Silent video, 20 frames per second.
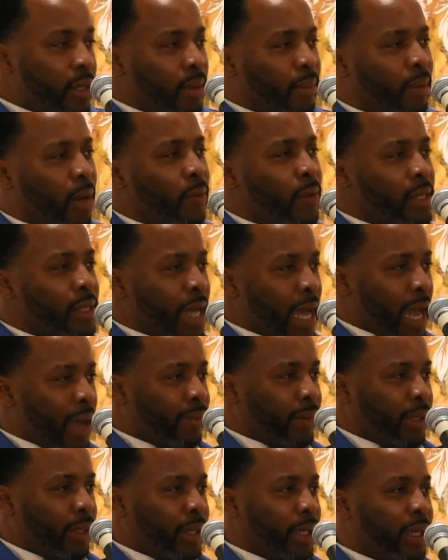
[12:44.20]
But what's
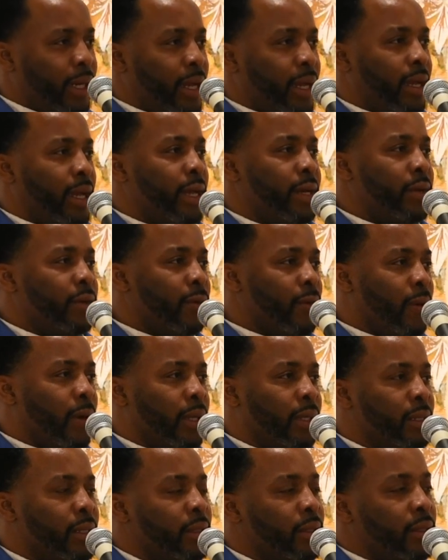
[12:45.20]
happening in New
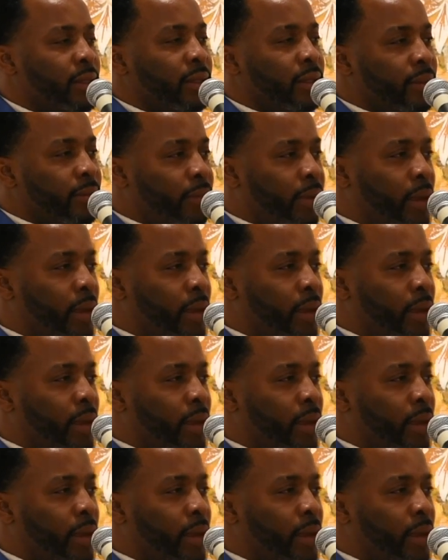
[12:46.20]
Orleans,